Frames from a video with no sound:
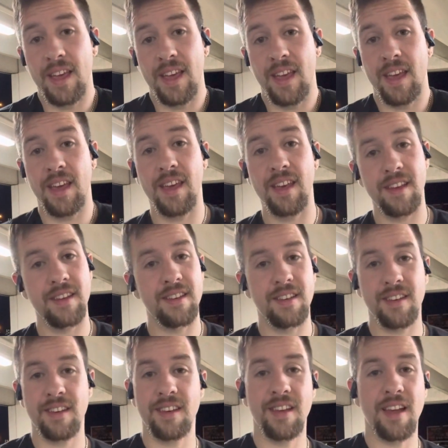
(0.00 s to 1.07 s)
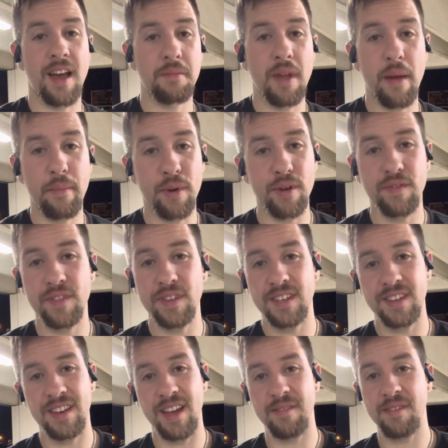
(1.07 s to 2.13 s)
And I'm not perfect.
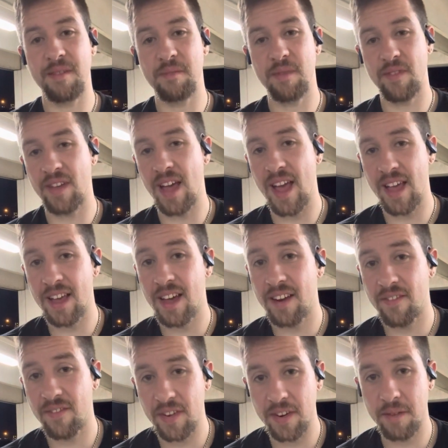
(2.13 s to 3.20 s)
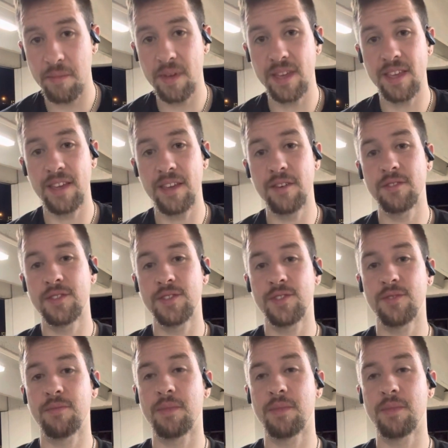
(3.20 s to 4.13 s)
I got a very big ego too,